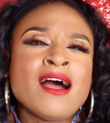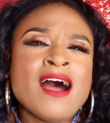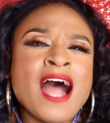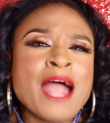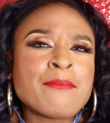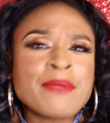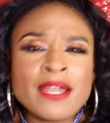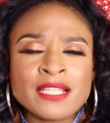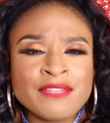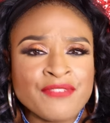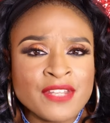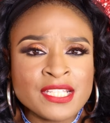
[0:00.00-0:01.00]
I
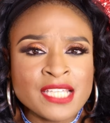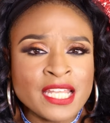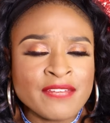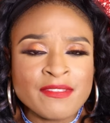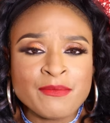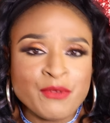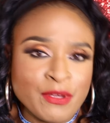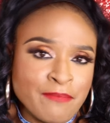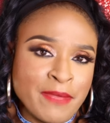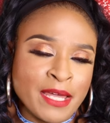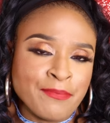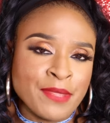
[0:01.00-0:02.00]
barely finish any of the
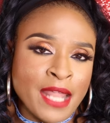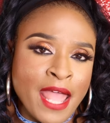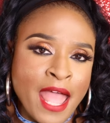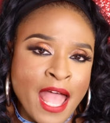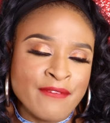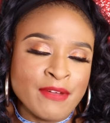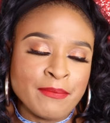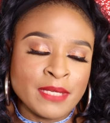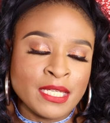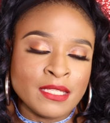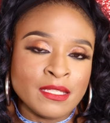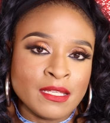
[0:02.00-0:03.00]
makeup that I have. I
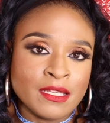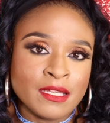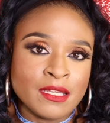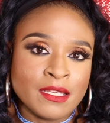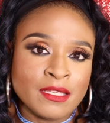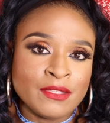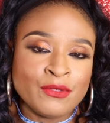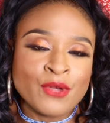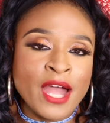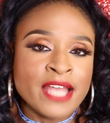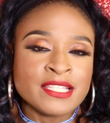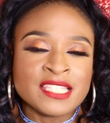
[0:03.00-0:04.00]
mean, you
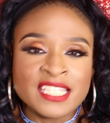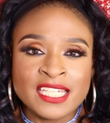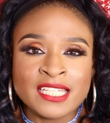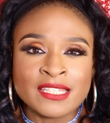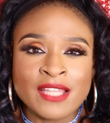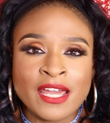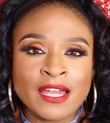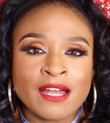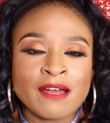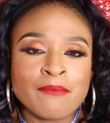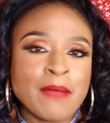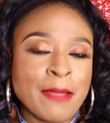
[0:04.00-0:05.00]
guys seen like
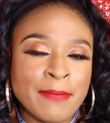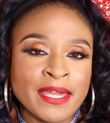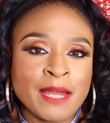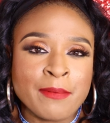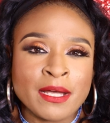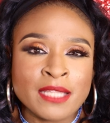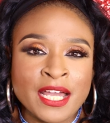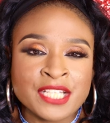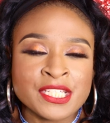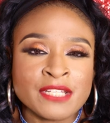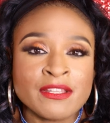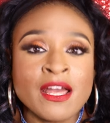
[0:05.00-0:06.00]
my makeup
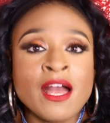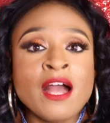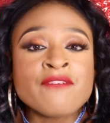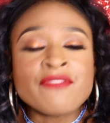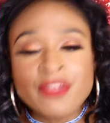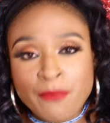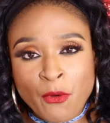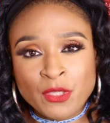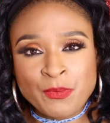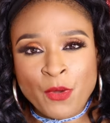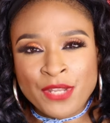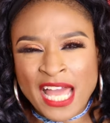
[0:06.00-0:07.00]
collection for the
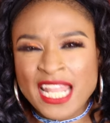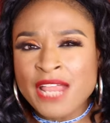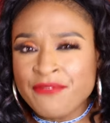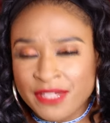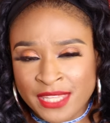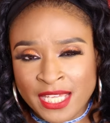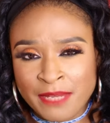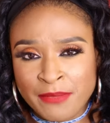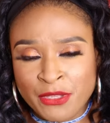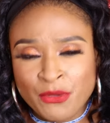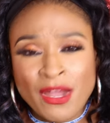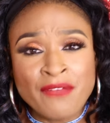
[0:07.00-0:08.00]
most part, not everything, but
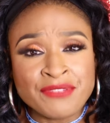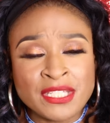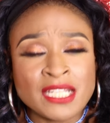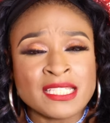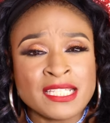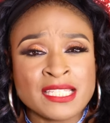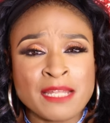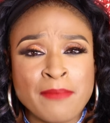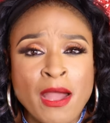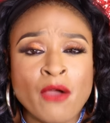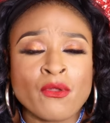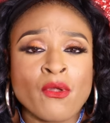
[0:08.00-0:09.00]
you guys seen a decent
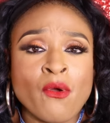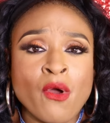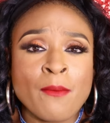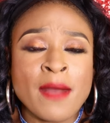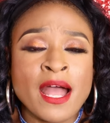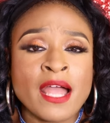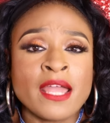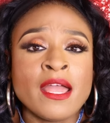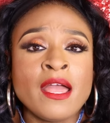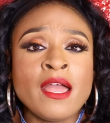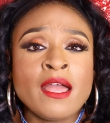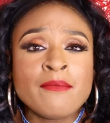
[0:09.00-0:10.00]
amount on my
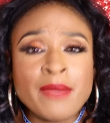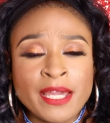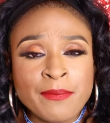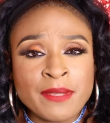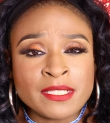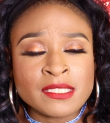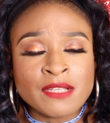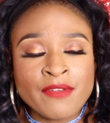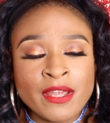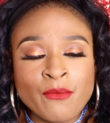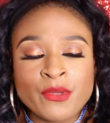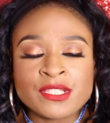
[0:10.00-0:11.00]
makeup
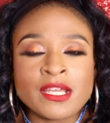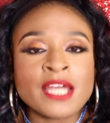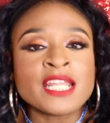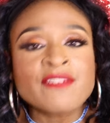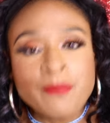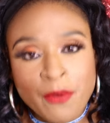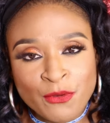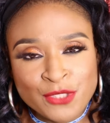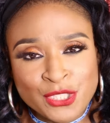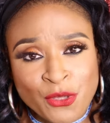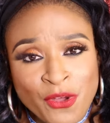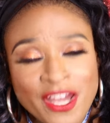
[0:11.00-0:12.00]
Instagram, which I never
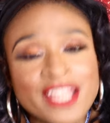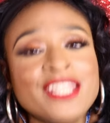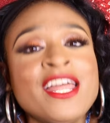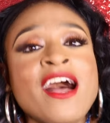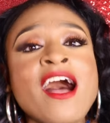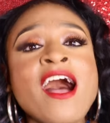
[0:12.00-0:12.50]
post on,